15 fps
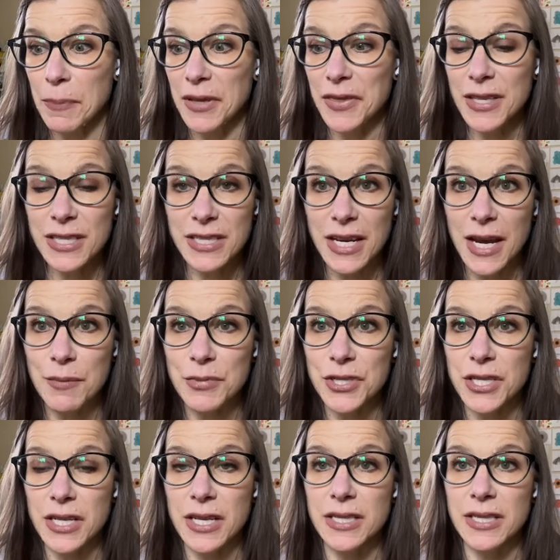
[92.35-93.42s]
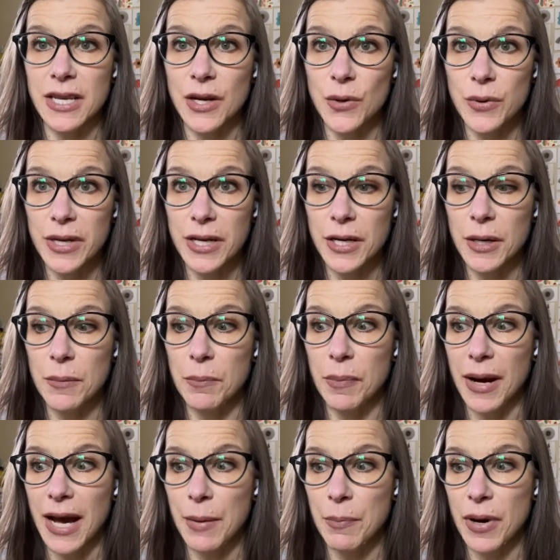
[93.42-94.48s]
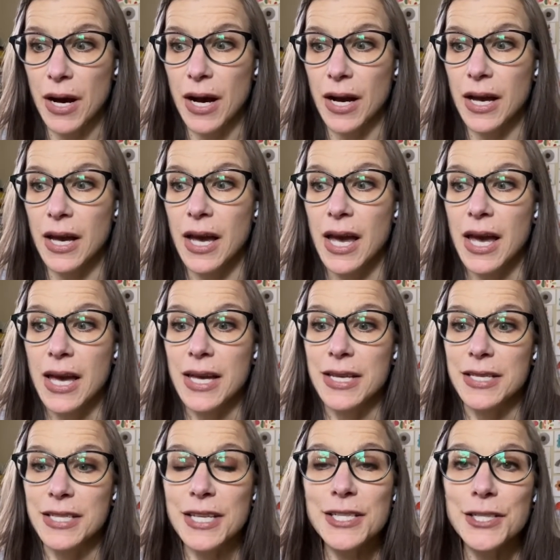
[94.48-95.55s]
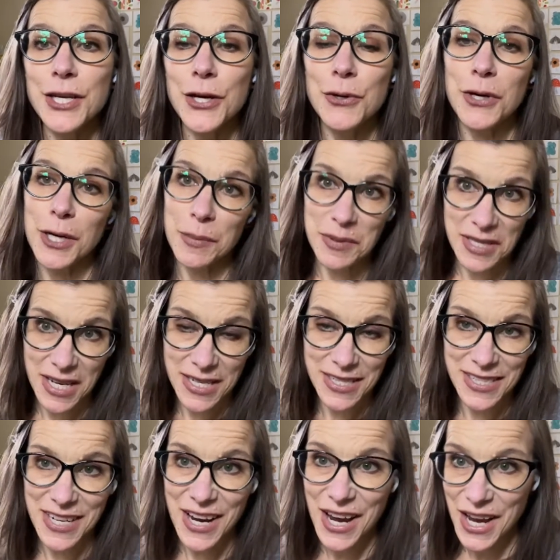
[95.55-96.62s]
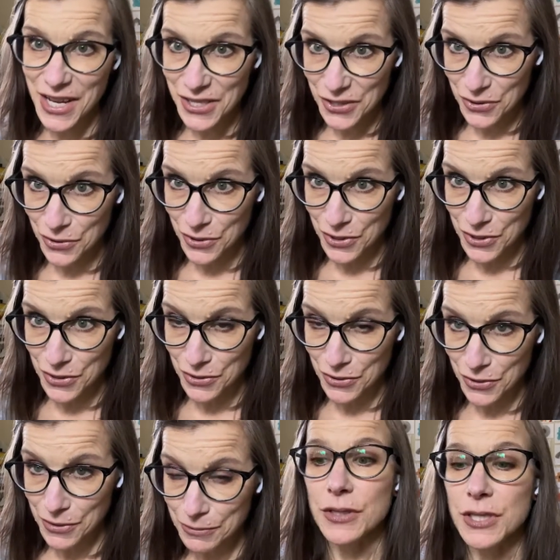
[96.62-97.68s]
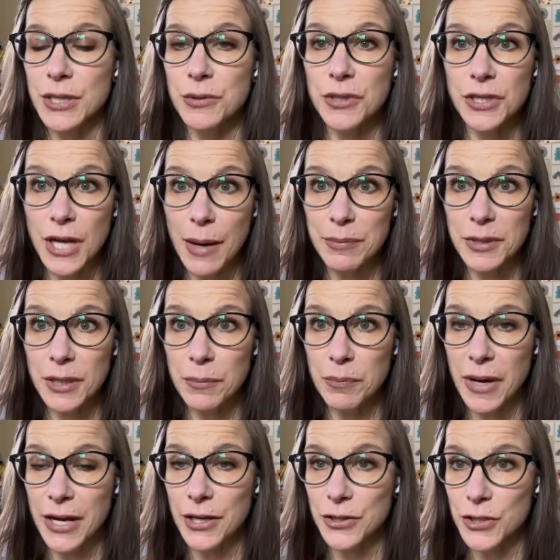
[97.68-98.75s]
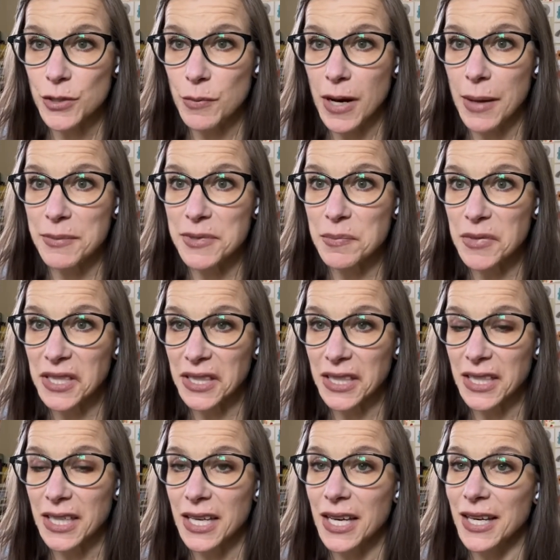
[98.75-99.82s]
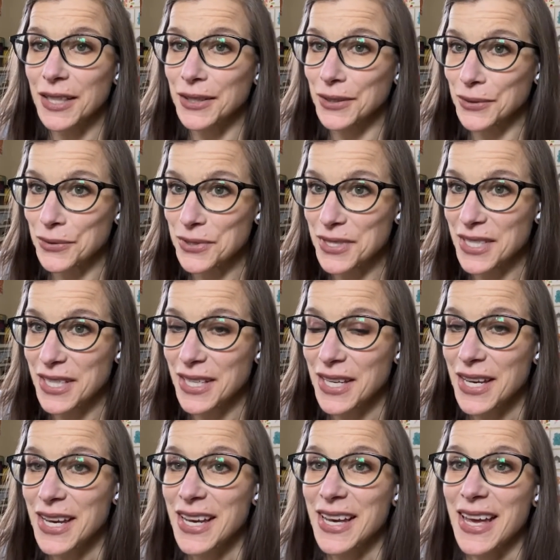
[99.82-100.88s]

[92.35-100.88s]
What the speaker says: But this time she is a queer, BIPOC, disco-obsessed high school student. She was adopted by her two moms, Millie and Lucy.